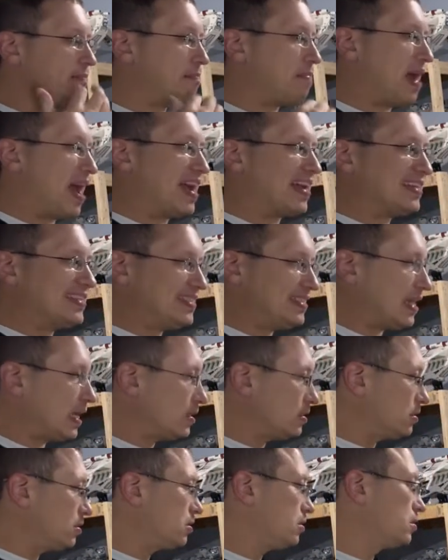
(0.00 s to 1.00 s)
bag
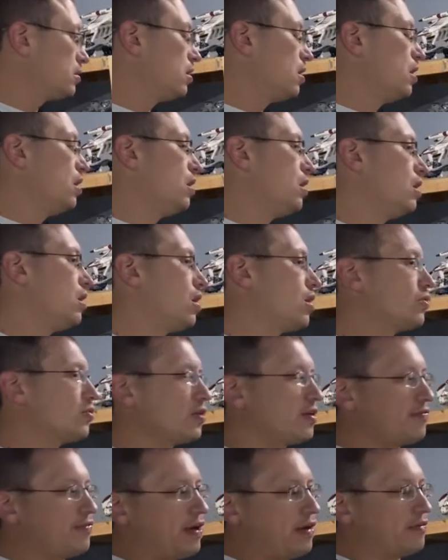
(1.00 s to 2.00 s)
sets,
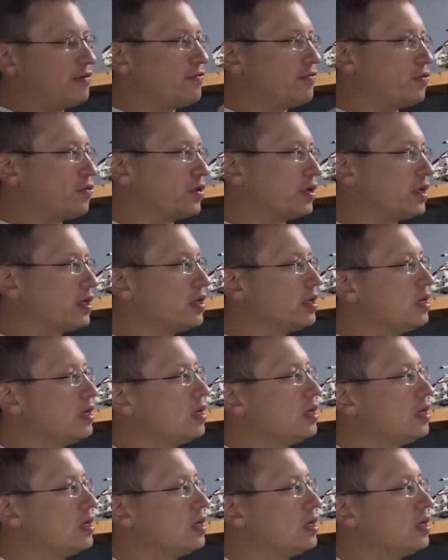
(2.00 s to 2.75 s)
35 to 40.